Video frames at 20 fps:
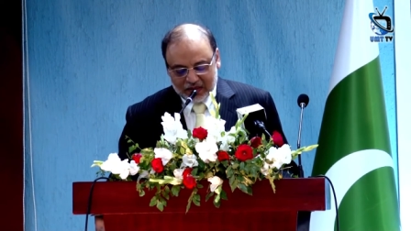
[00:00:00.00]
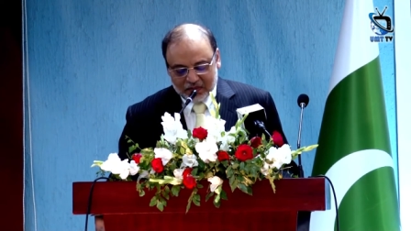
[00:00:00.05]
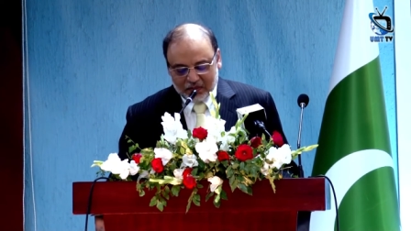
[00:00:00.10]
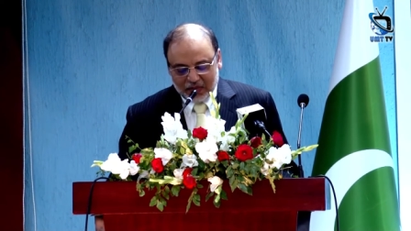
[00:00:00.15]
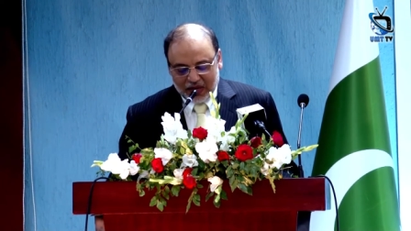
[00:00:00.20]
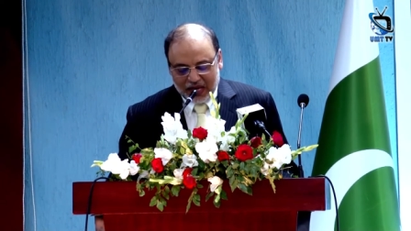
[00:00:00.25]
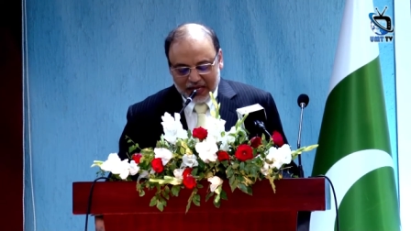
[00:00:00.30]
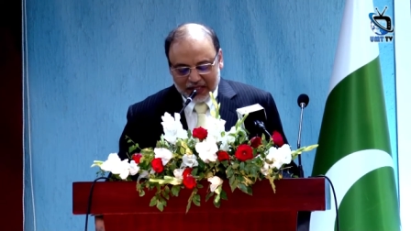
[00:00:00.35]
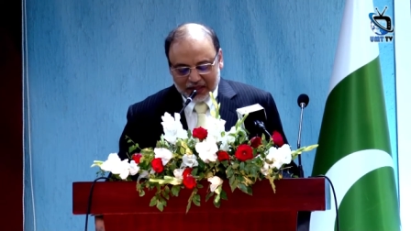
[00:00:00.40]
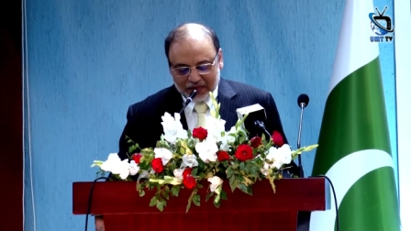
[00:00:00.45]

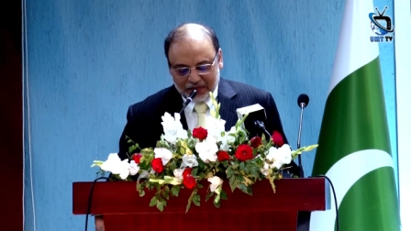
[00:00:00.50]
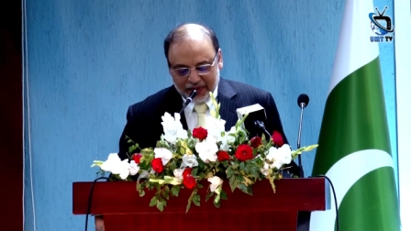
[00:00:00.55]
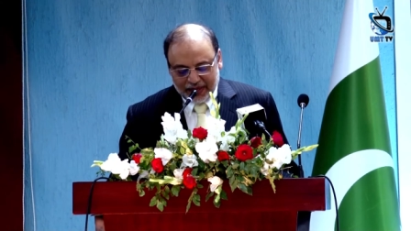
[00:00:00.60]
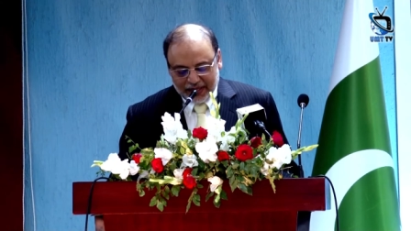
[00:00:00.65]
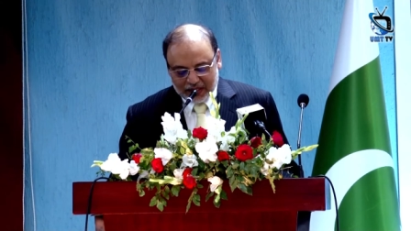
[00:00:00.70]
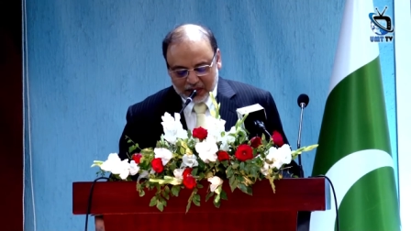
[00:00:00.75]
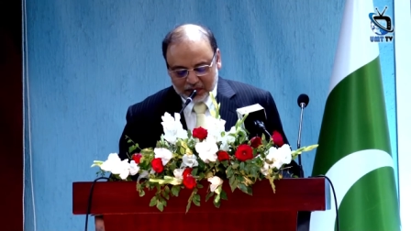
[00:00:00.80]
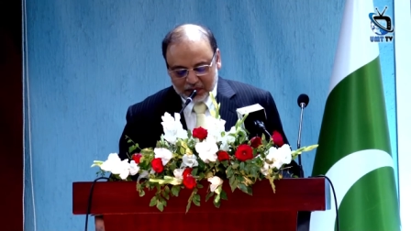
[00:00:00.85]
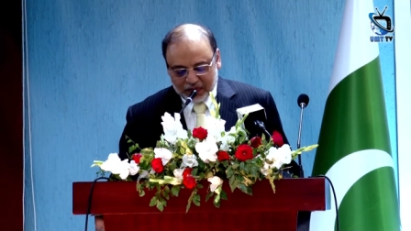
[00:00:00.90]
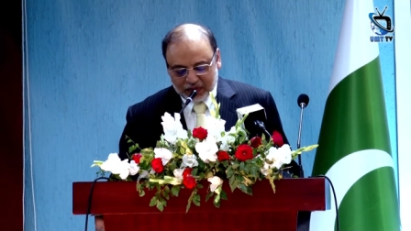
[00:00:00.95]
by
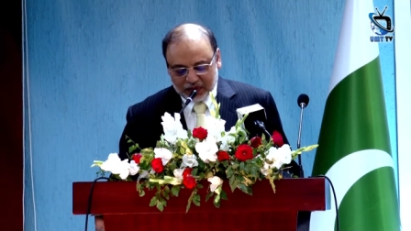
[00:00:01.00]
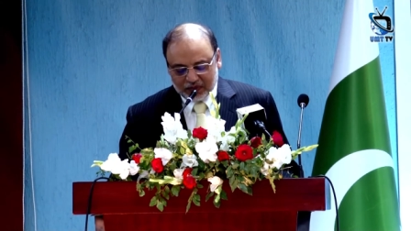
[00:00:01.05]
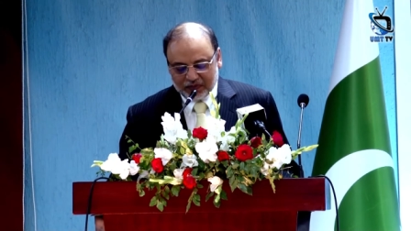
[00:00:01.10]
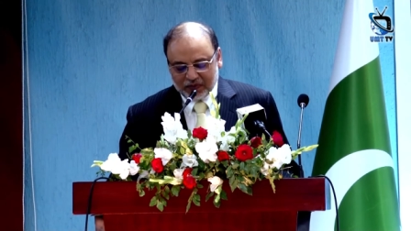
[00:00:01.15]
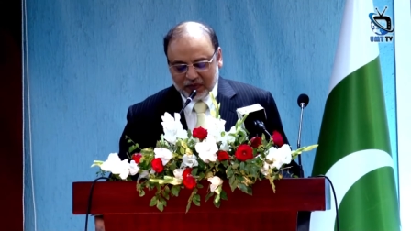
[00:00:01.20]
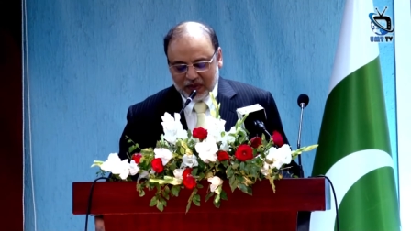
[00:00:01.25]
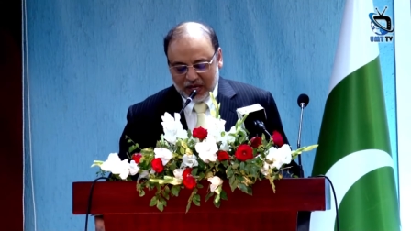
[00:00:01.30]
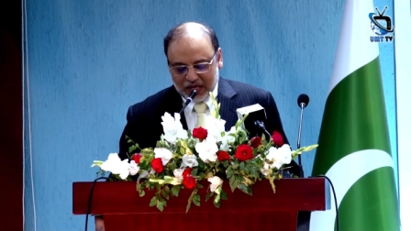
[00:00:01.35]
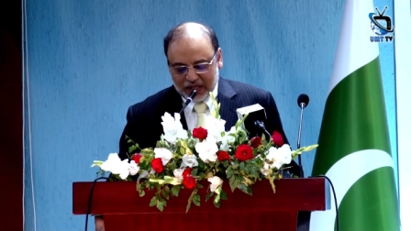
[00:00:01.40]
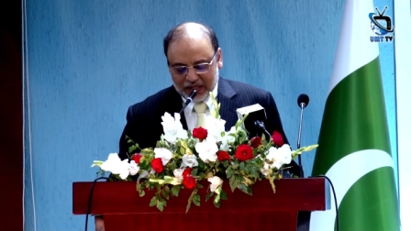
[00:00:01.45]
advancement of
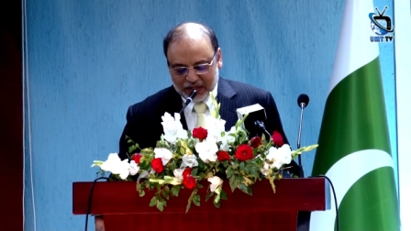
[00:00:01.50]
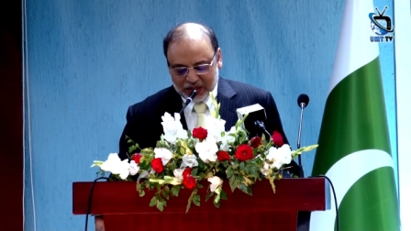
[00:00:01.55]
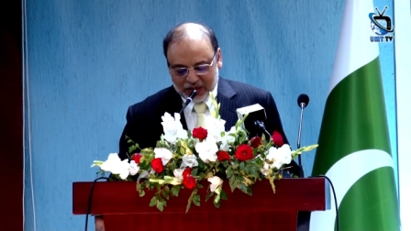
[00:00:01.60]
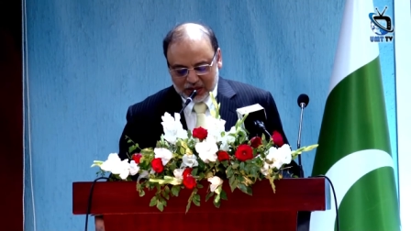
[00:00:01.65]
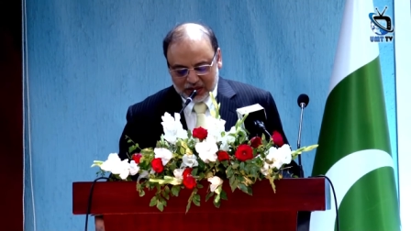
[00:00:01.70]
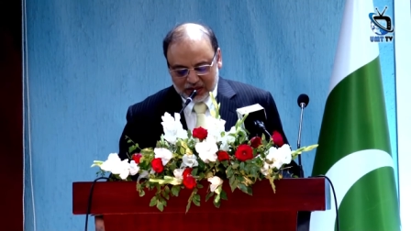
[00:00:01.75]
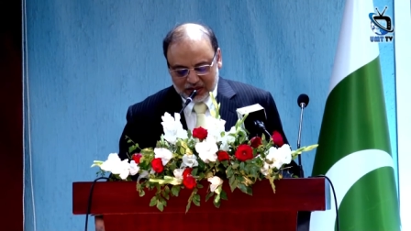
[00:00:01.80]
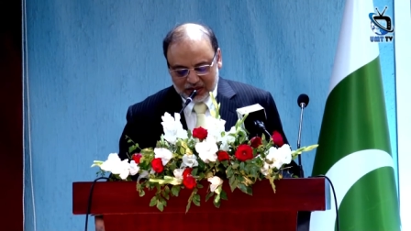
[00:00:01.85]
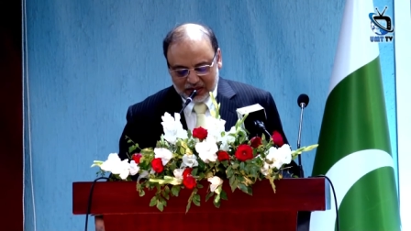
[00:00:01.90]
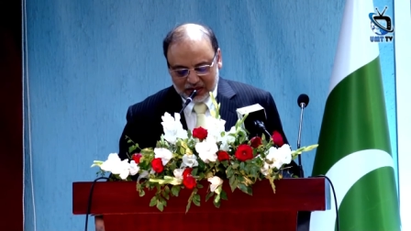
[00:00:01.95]

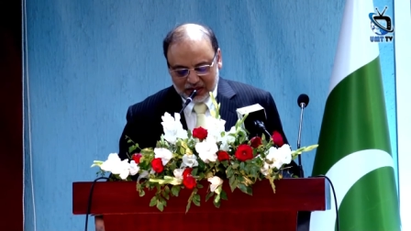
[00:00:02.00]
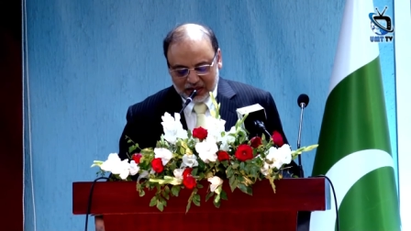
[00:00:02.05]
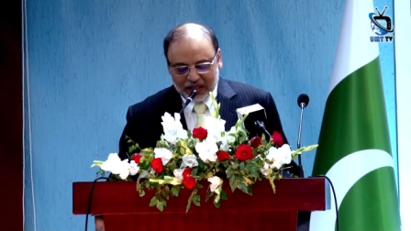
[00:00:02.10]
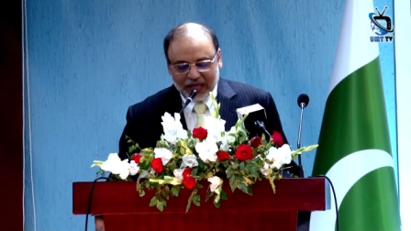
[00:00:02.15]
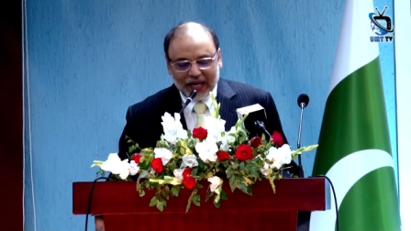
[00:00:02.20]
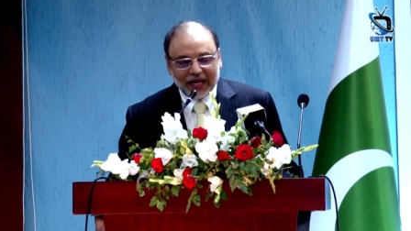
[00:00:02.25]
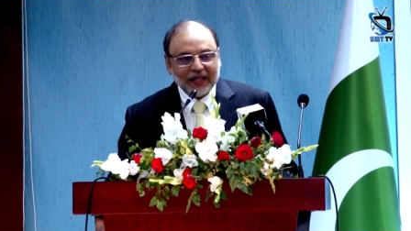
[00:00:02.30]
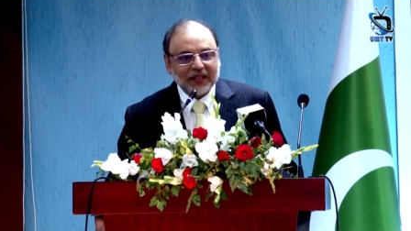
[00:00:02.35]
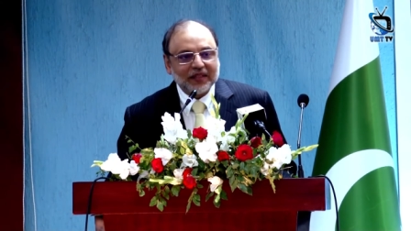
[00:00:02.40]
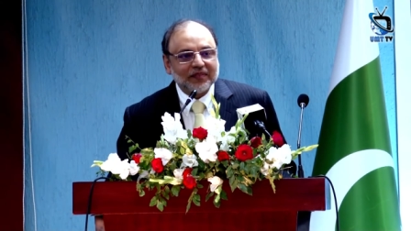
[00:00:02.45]
knowledge
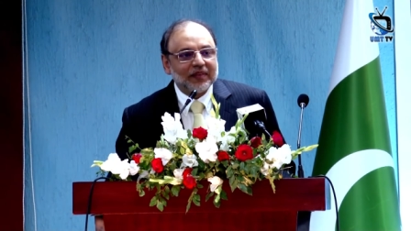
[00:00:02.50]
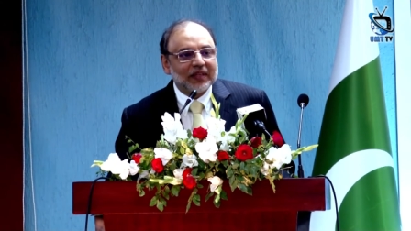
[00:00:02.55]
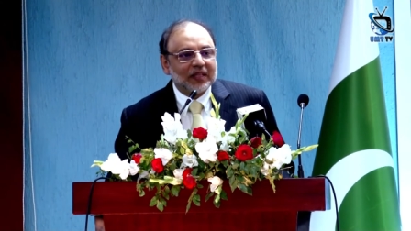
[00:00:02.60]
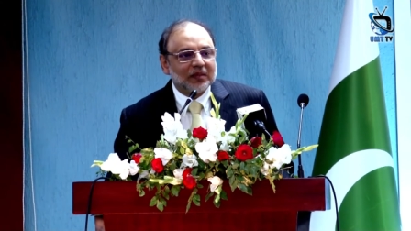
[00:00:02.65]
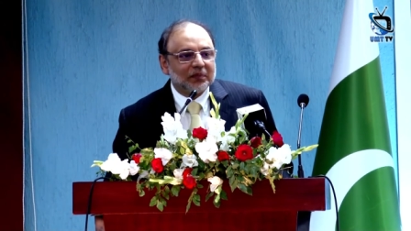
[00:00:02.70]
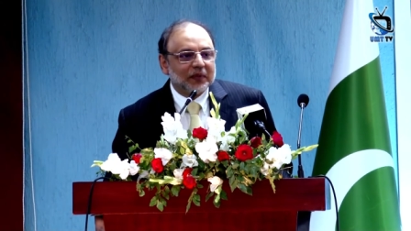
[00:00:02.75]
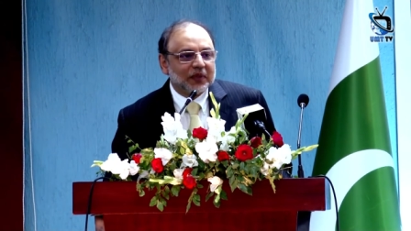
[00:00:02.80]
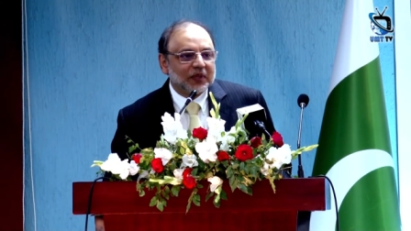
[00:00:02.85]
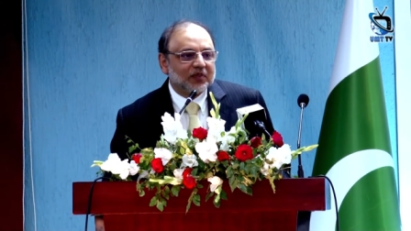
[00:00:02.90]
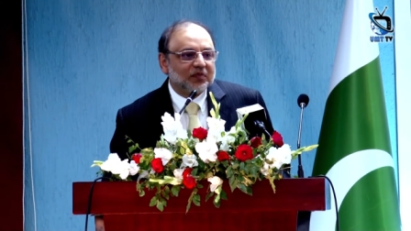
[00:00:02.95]
and
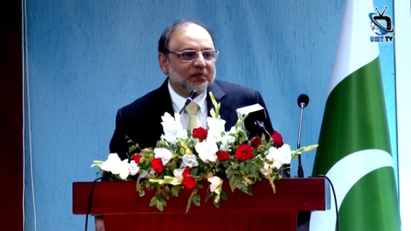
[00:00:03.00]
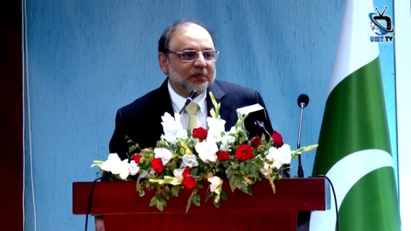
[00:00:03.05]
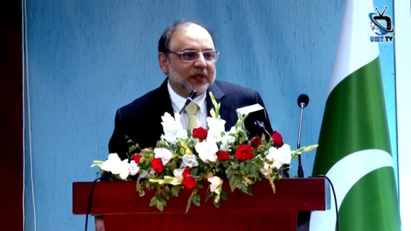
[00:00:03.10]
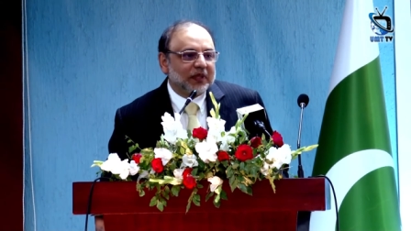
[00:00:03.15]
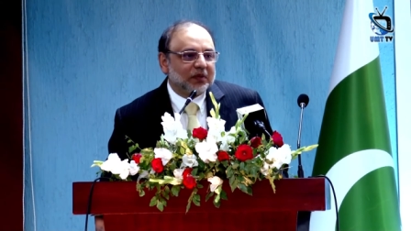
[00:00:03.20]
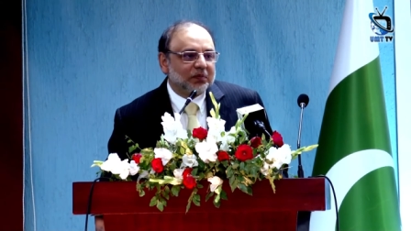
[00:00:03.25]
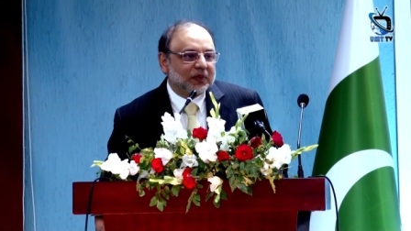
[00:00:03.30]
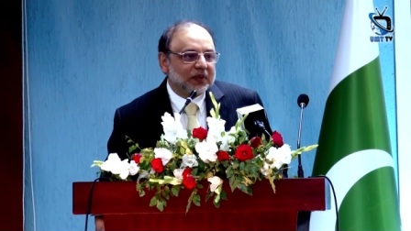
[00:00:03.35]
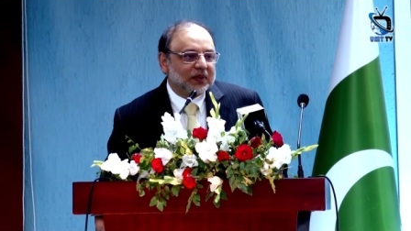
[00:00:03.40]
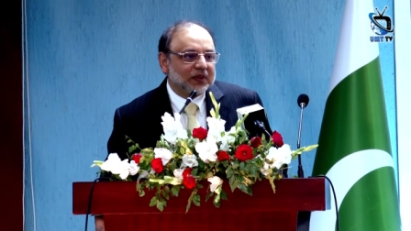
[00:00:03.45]
development of
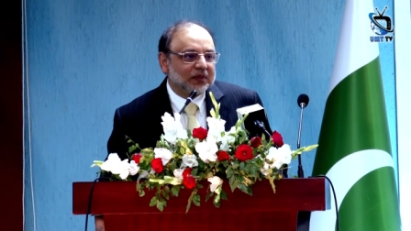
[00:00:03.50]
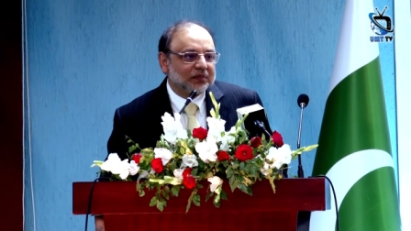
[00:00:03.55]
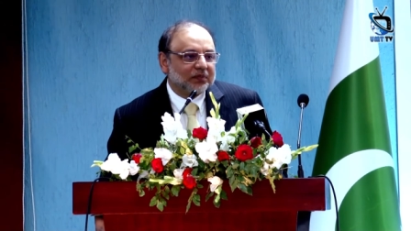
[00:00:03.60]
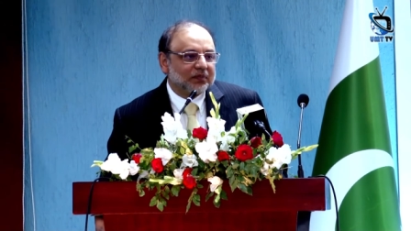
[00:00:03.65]
people.